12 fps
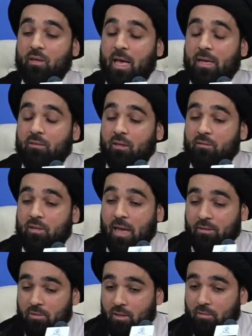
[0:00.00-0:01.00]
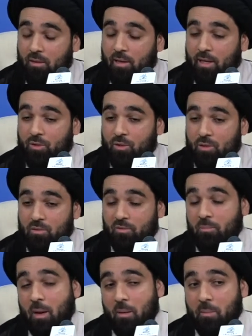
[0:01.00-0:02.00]
had attended the lectures of
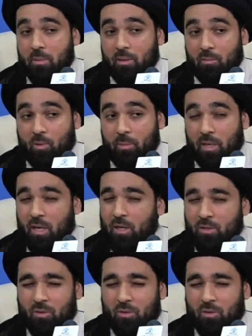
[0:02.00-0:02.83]
Imam Amir al Mumin,